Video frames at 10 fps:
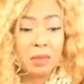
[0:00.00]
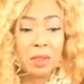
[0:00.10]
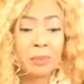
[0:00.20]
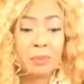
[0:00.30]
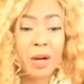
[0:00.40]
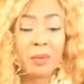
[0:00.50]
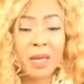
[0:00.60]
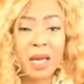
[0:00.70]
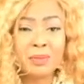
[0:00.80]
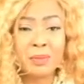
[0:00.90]
it
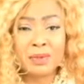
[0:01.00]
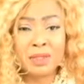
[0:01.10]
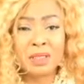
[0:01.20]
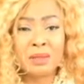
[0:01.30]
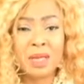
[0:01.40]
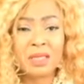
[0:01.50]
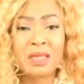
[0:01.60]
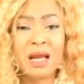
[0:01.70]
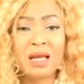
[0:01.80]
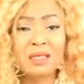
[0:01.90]
probably has been written in my
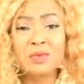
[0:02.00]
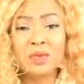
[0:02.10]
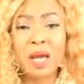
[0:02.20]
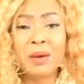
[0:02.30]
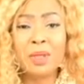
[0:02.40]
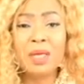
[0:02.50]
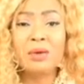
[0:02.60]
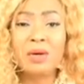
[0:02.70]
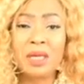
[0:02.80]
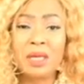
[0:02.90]
stars without me
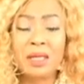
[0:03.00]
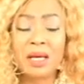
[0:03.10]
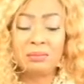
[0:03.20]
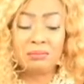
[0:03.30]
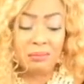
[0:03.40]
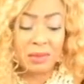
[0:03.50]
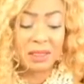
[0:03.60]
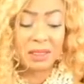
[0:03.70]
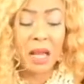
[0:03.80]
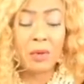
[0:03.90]
knowing it, that
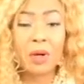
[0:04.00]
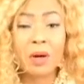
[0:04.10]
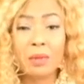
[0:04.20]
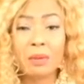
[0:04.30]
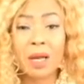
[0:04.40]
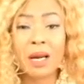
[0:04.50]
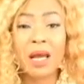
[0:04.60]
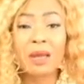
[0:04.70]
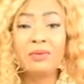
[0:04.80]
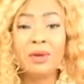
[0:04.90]
this time will come in my
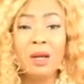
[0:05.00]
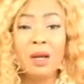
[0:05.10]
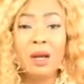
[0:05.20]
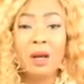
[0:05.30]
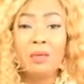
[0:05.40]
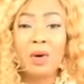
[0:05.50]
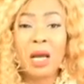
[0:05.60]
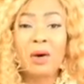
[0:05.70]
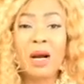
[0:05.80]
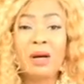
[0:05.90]
life when
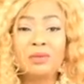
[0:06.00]
I'll have